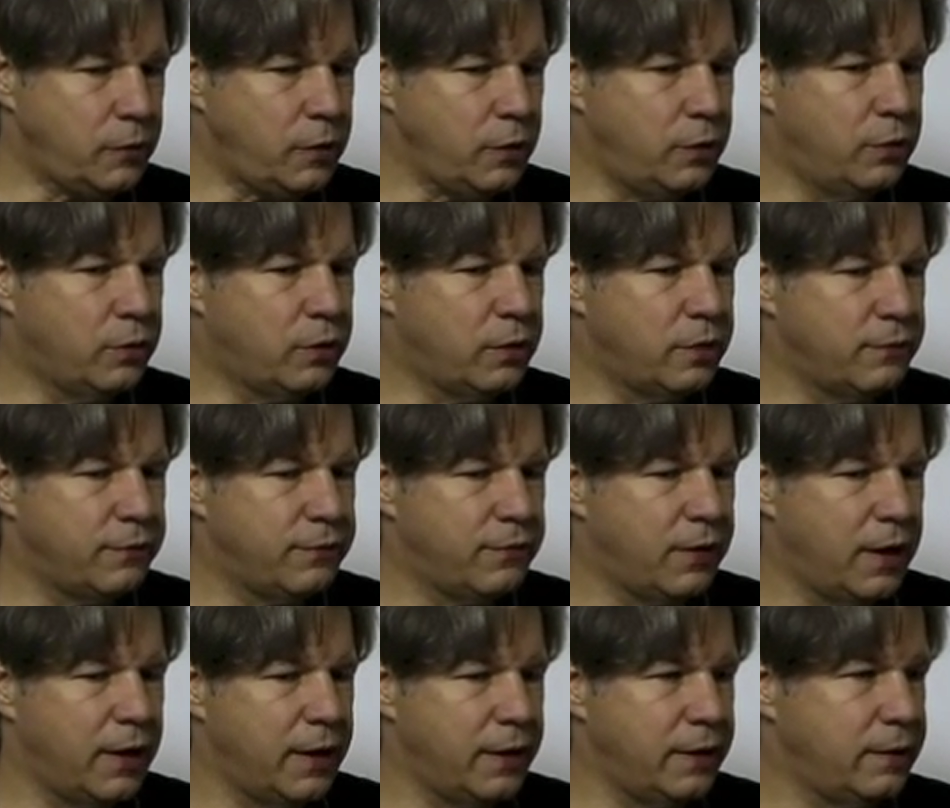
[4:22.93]
you can
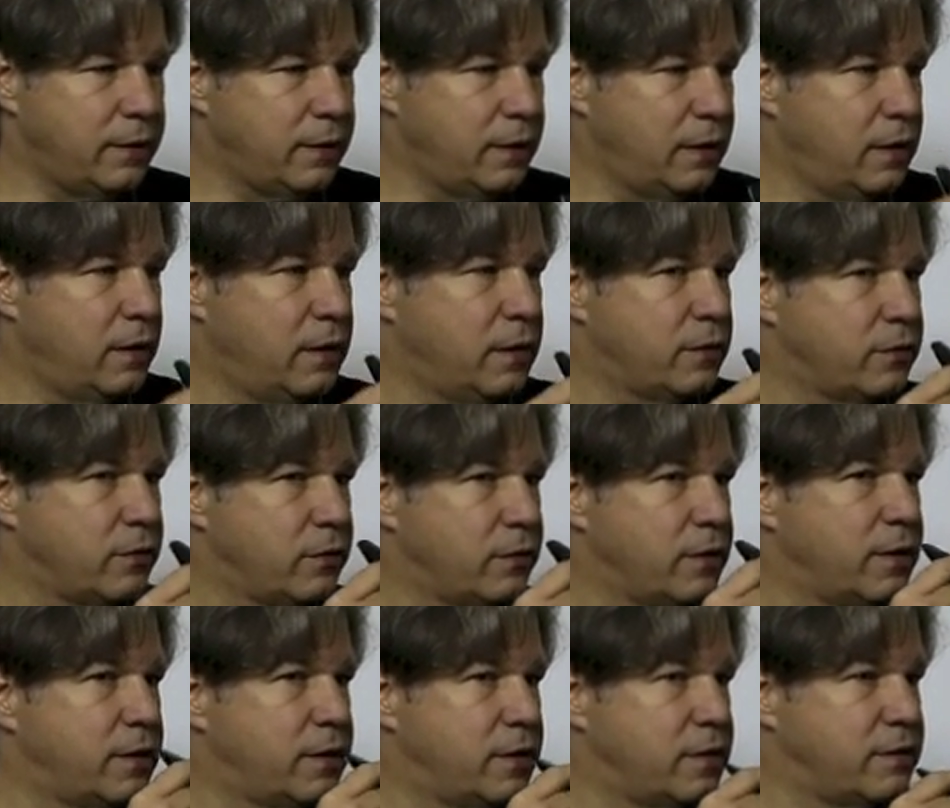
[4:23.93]
find so
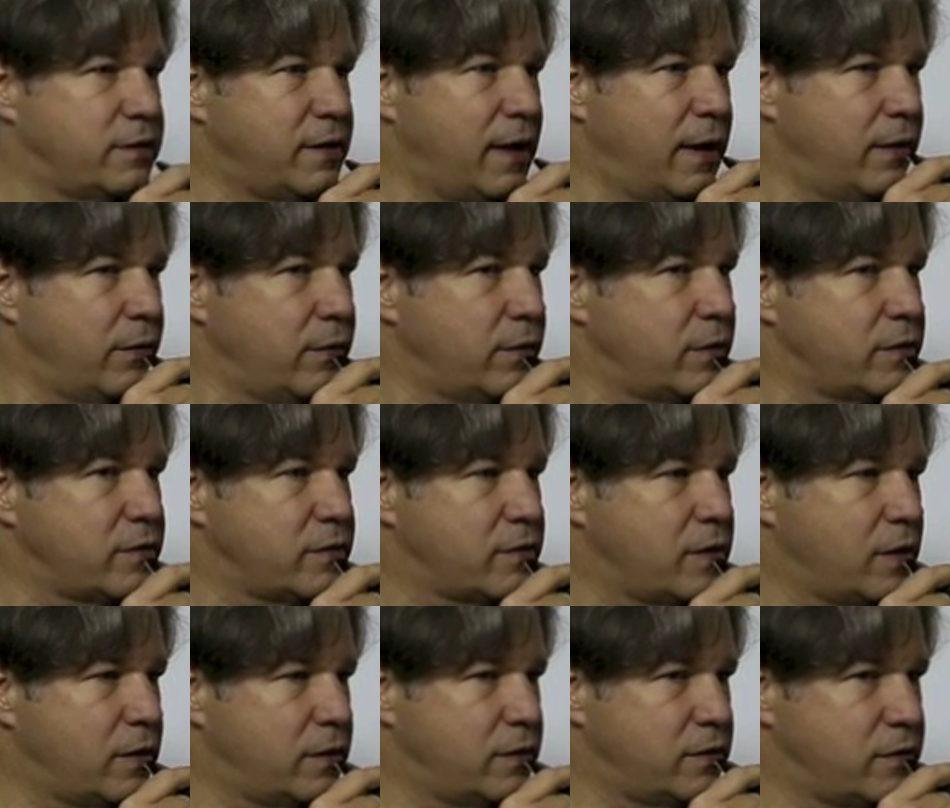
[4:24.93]
that the sound is
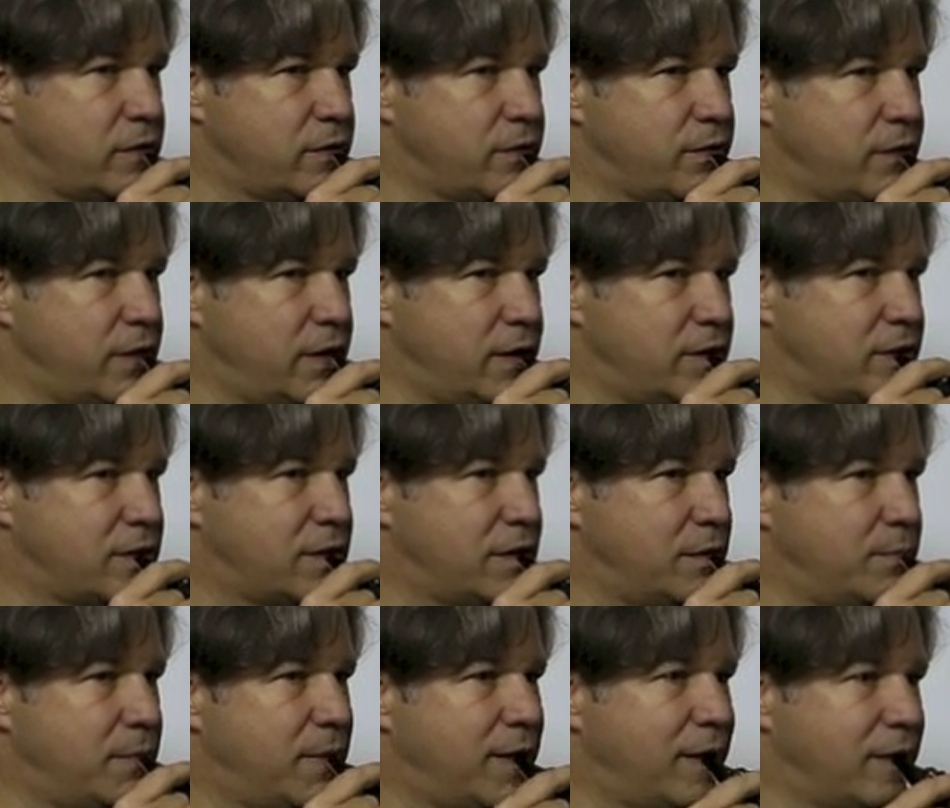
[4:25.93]
the freest
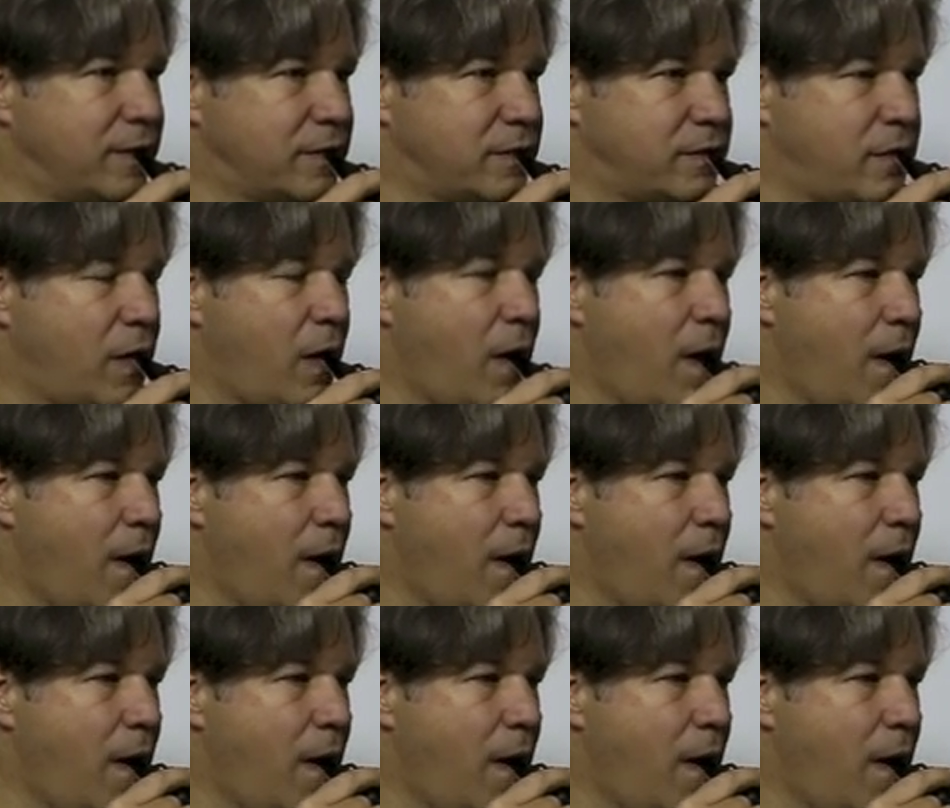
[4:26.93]
and biggest.